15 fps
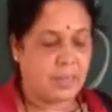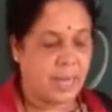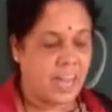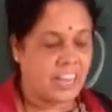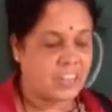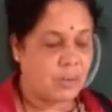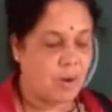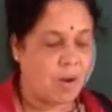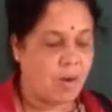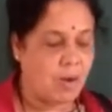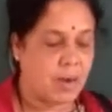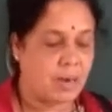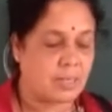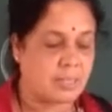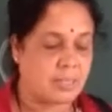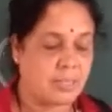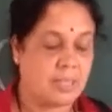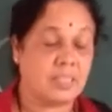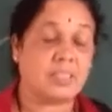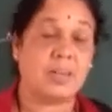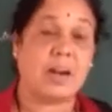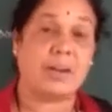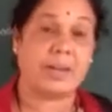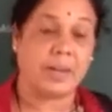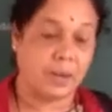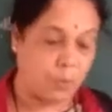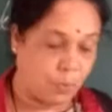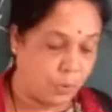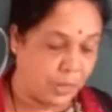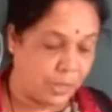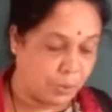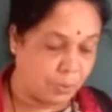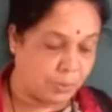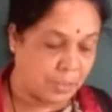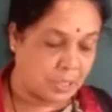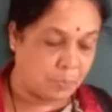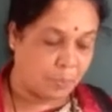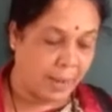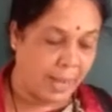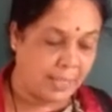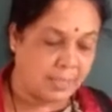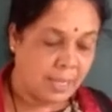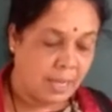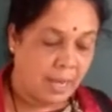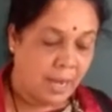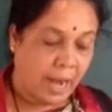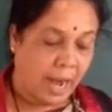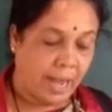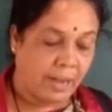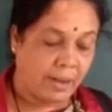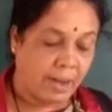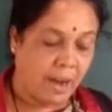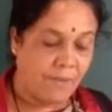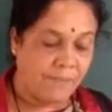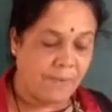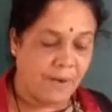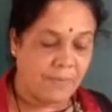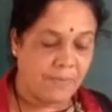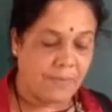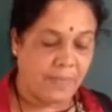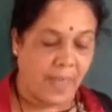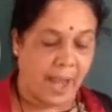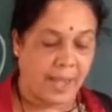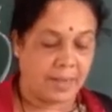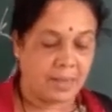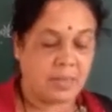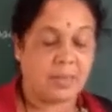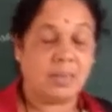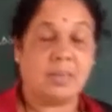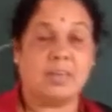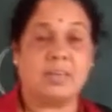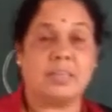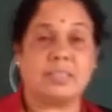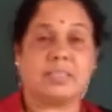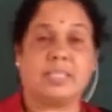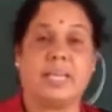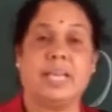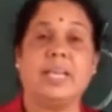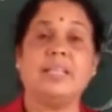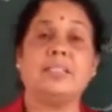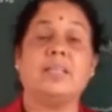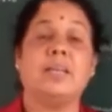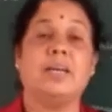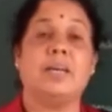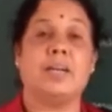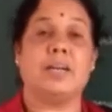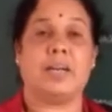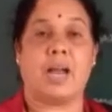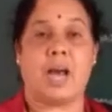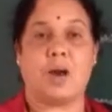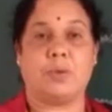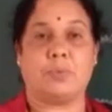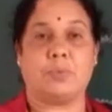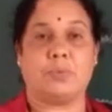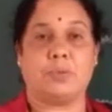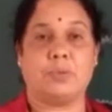astronauts started going to the space and confirmed that earth is round.